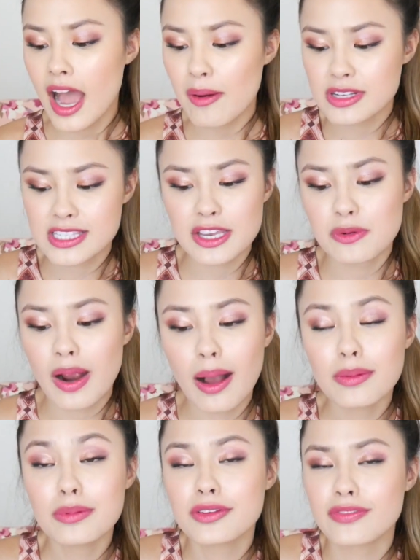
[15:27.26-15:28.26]
I would say you're
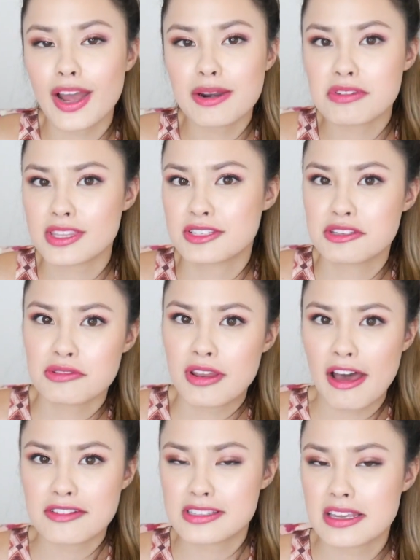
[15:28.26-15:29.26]
probably fine with Etude
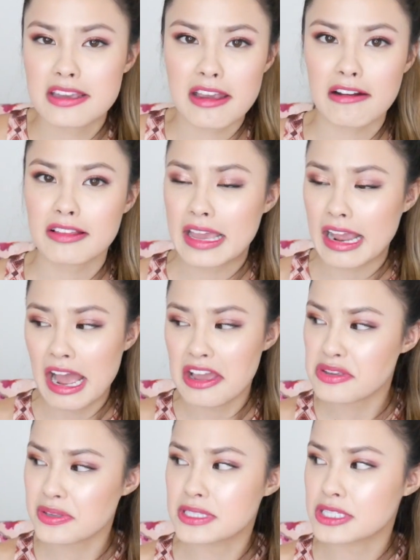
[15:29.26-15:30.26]
House skincare. Like,
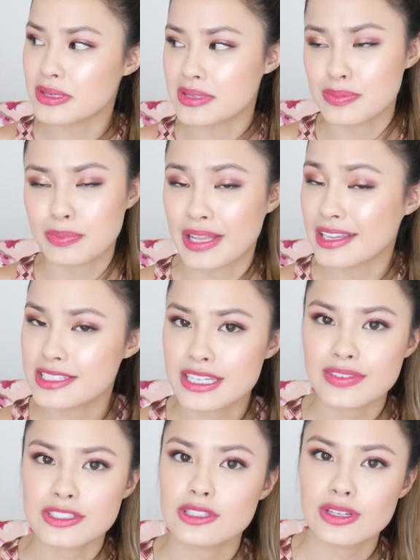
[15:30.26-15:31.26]
I used to use plenty
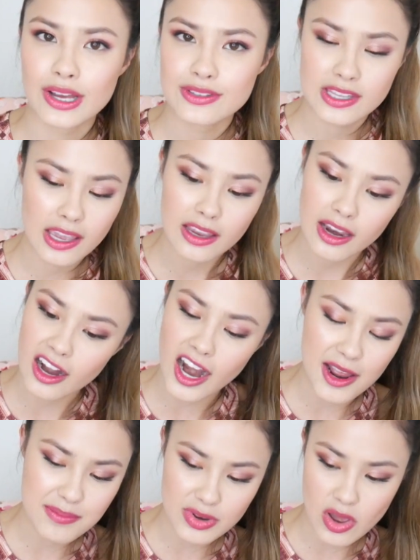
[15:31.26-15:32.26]
of Etude House skincare.
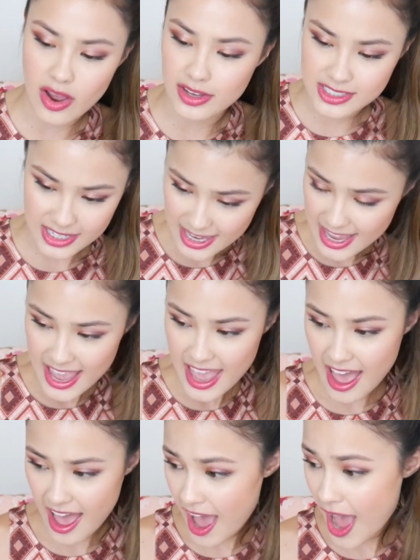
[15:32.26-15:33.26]
I'm
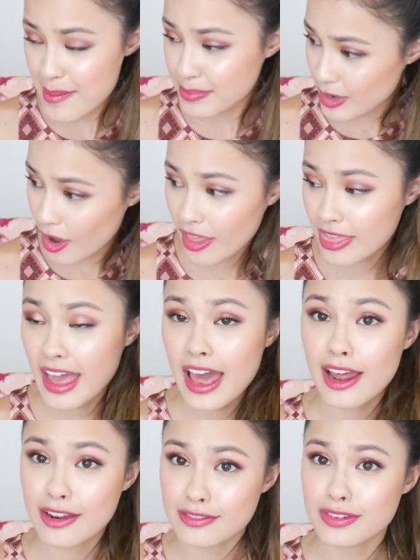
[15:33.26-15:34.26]
not
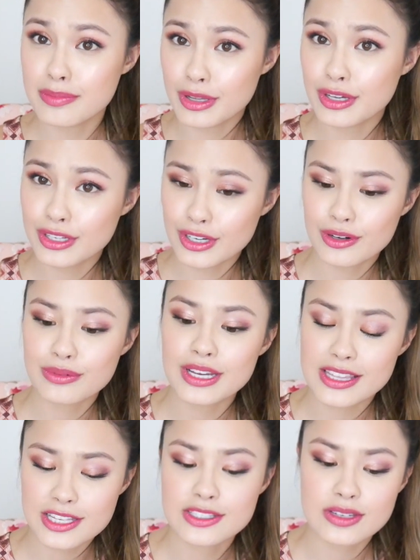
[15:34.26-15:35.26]
that unfamiliar
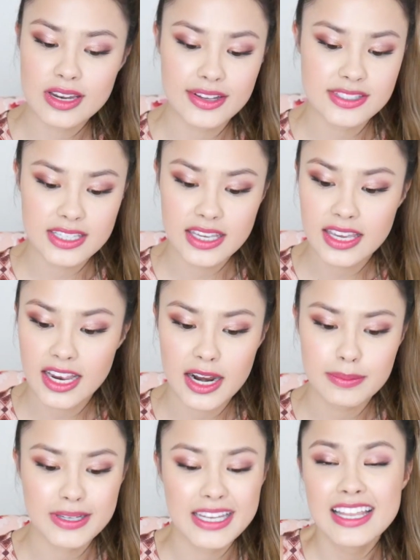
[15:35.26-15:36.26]
with Etude House
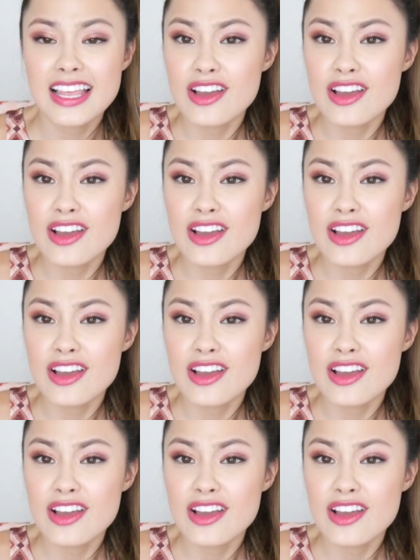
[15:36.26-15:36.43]
skincare, but